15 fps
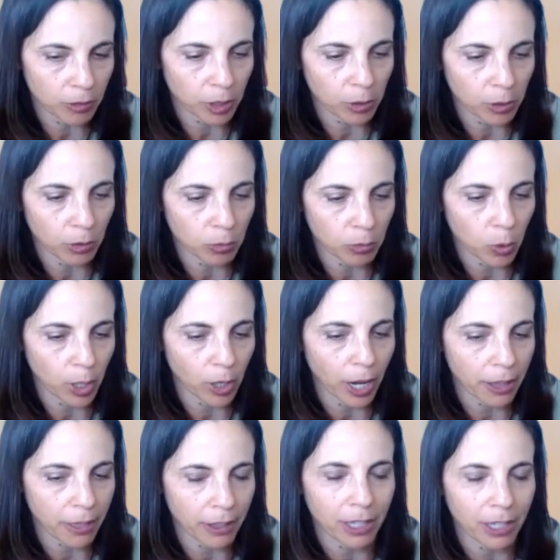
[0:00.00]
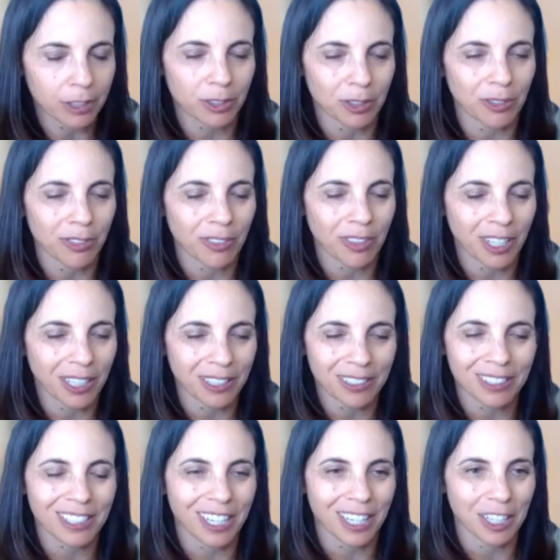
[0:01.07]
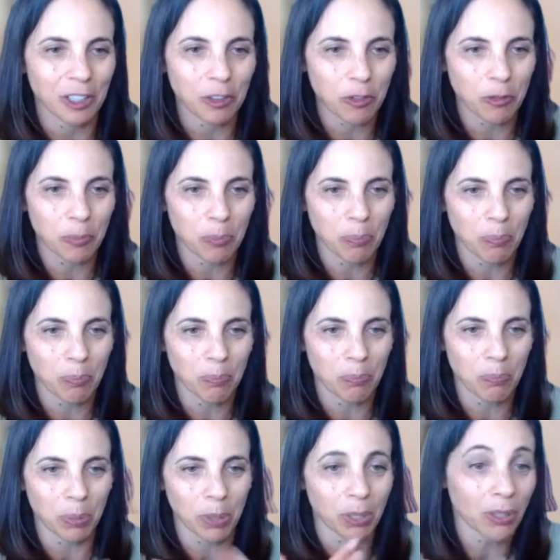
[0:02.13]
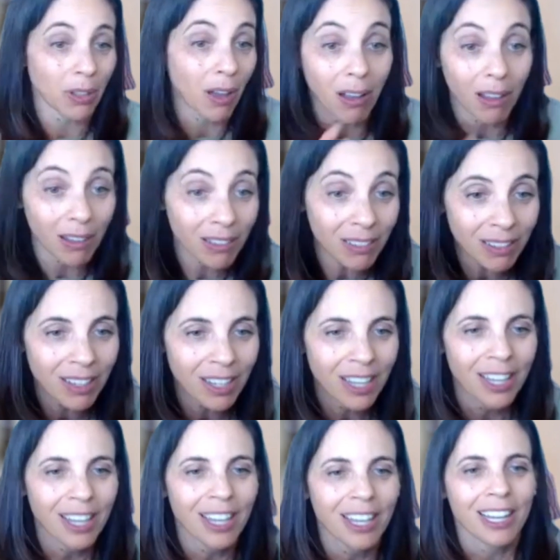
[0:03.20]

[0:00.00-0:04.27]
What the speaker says: overview of where I think certain things kind of belong.